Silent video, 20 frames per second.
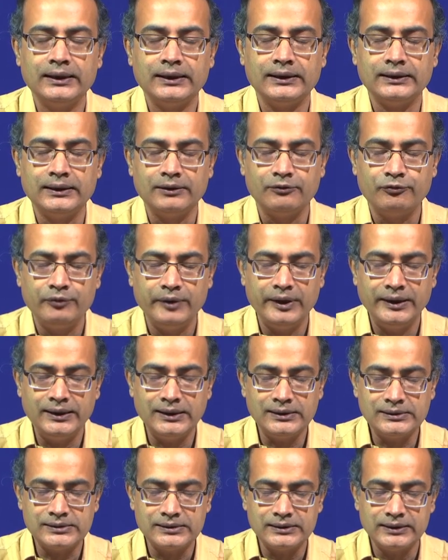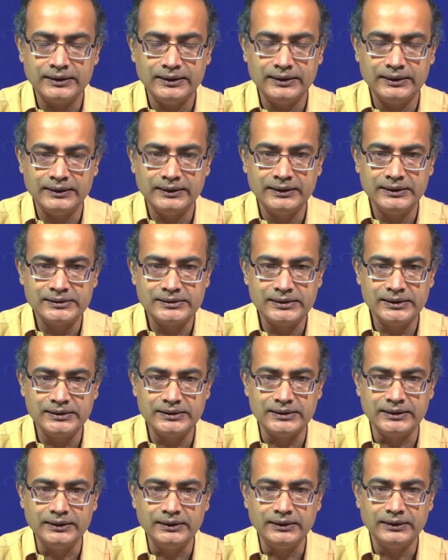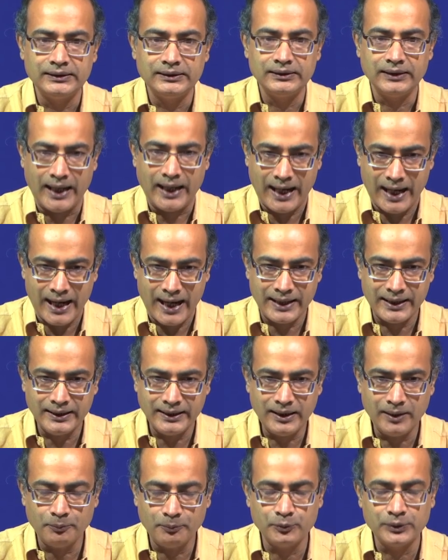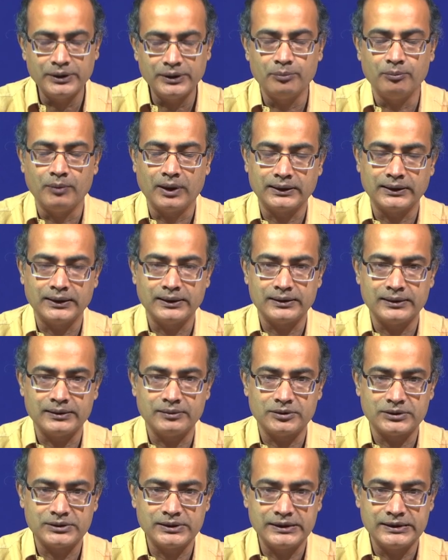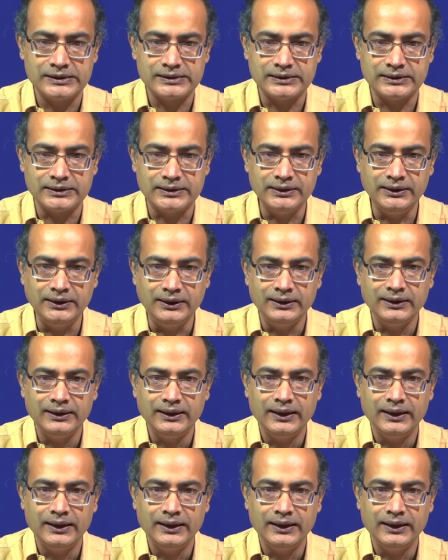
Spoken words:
the fetus ECG added up with the mother ECG